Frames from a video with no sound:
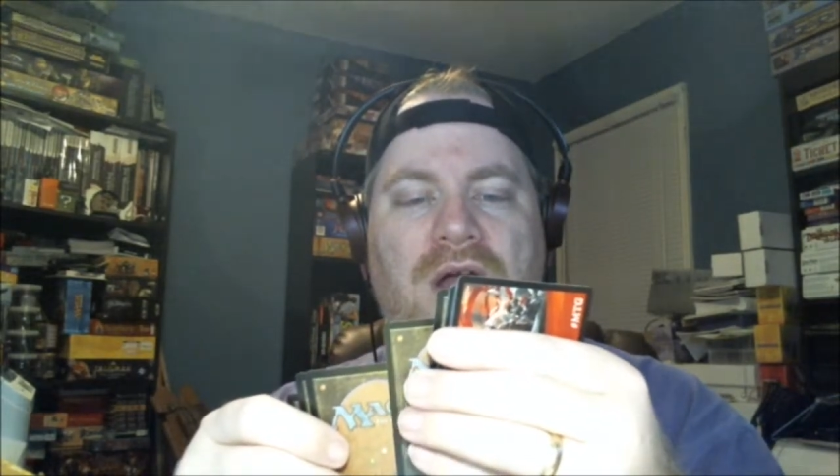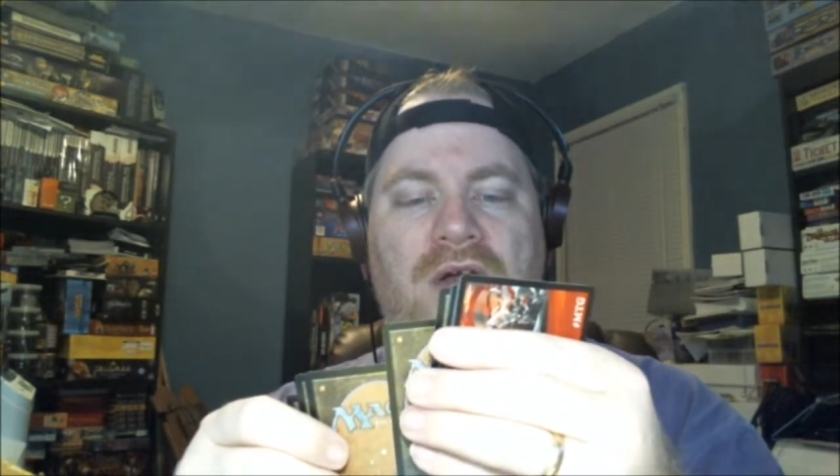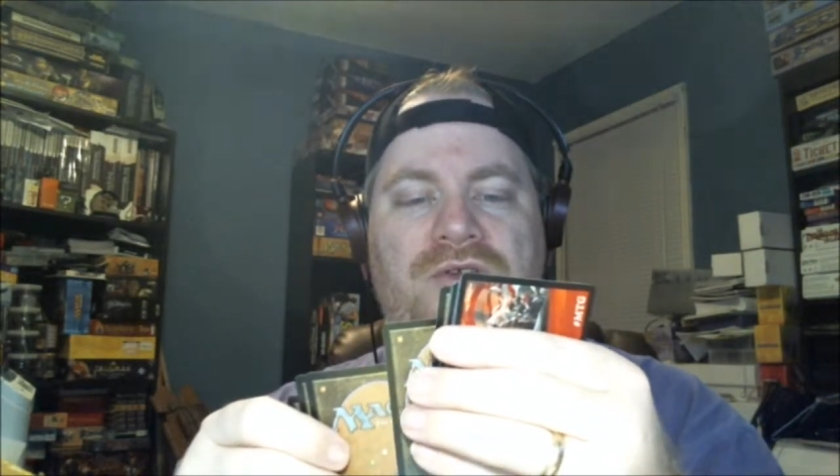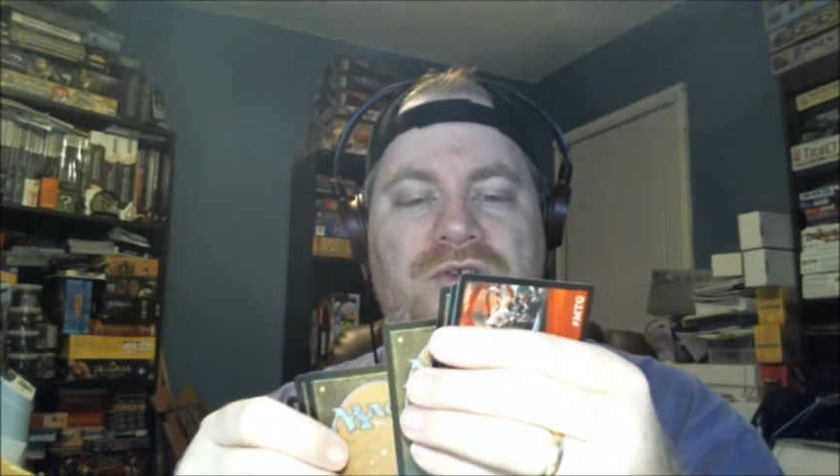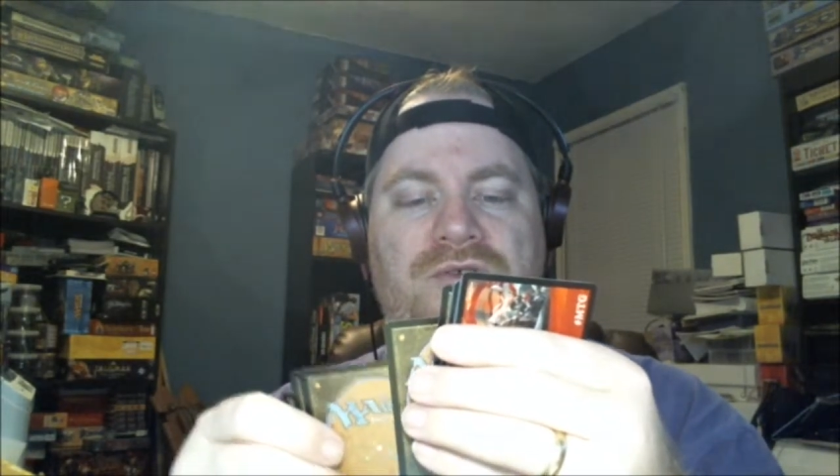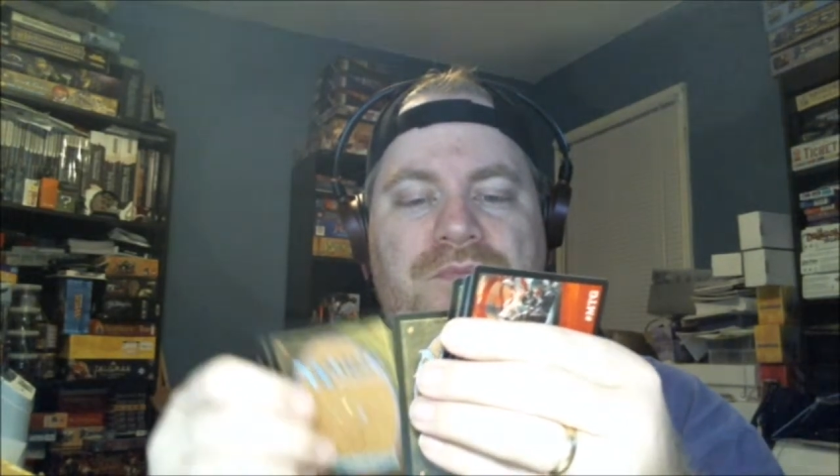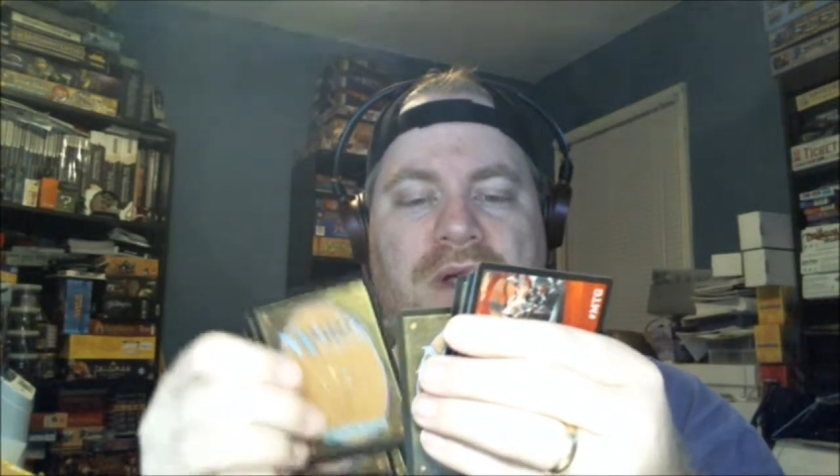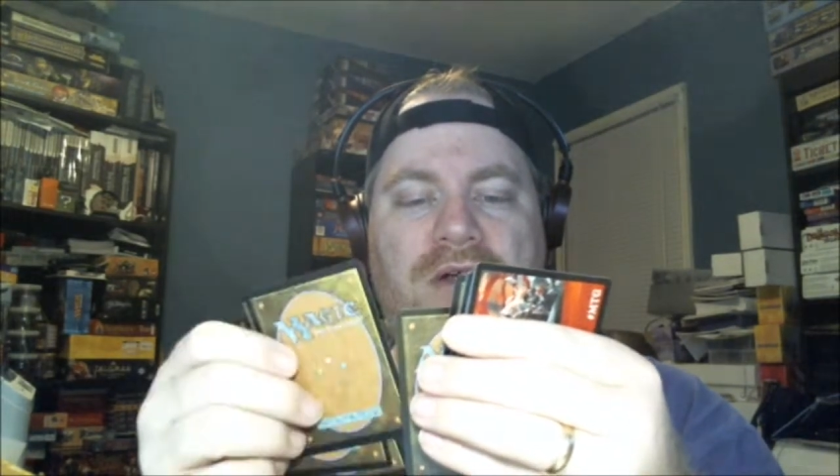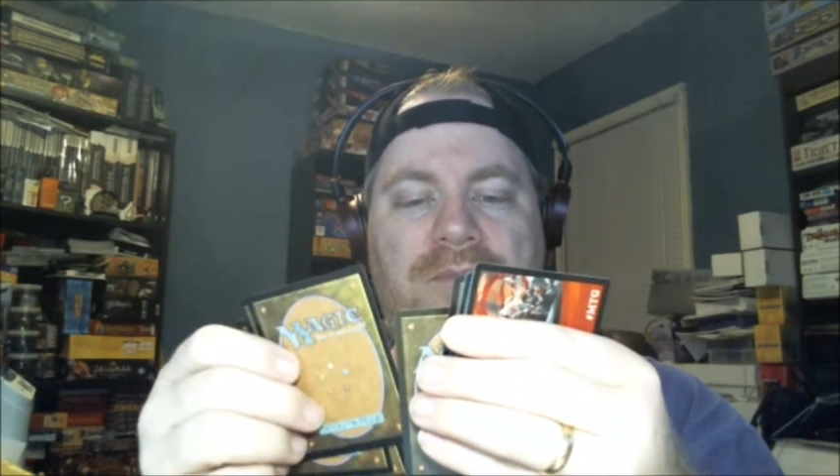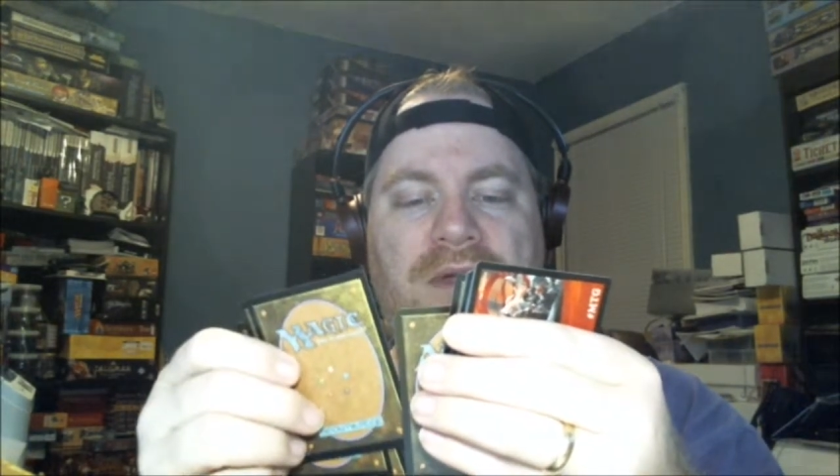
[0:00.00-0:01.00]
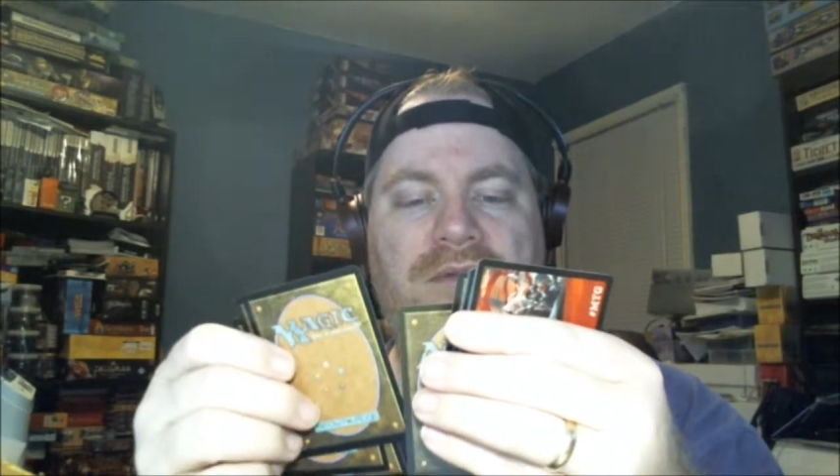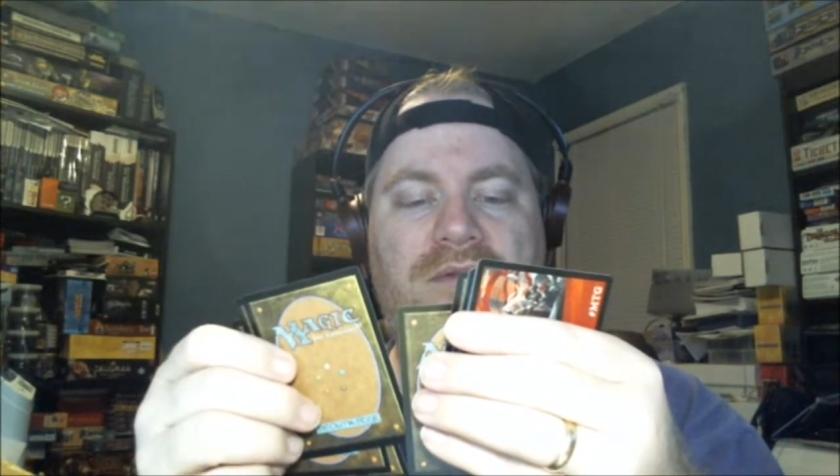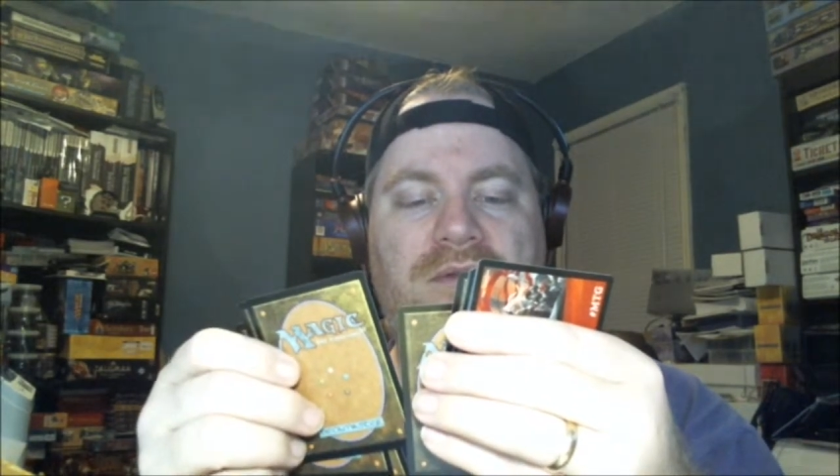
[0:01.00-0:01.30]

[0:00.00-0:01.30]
Archer's Parapet,